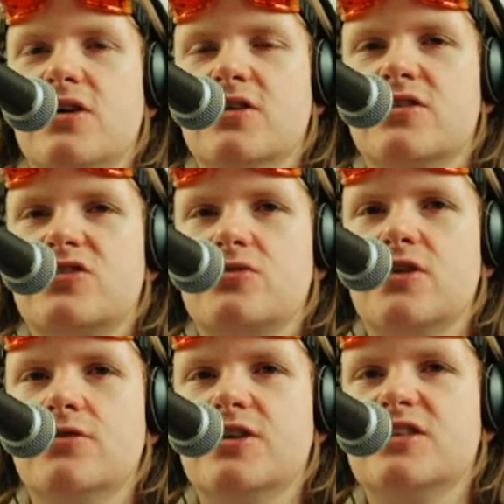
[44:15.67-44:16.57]
Because you'll
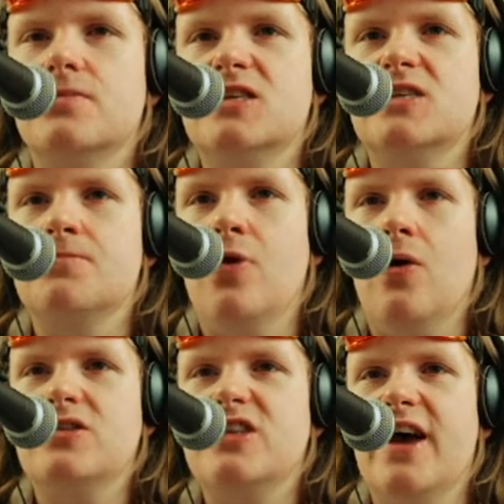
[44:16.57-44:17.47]
notice this
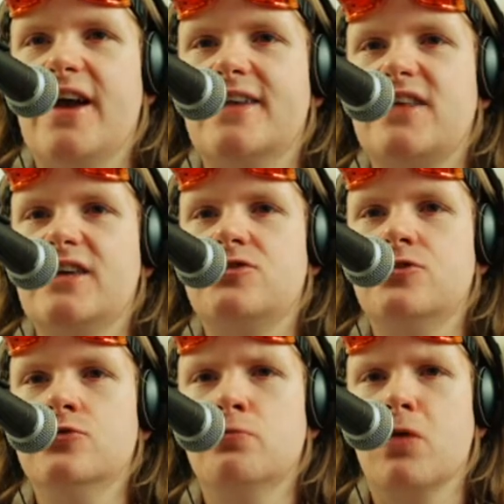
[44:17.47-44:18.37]
block, say, is a
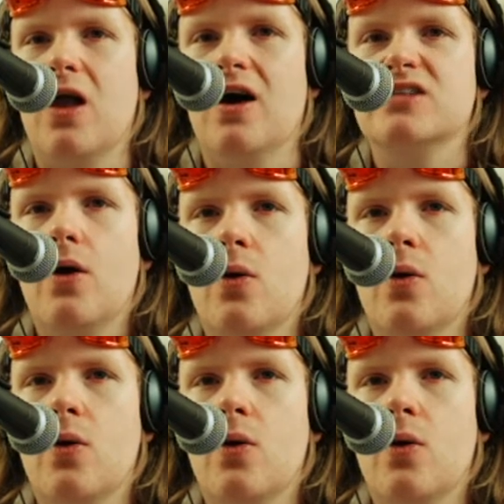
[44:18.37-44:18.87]
2+,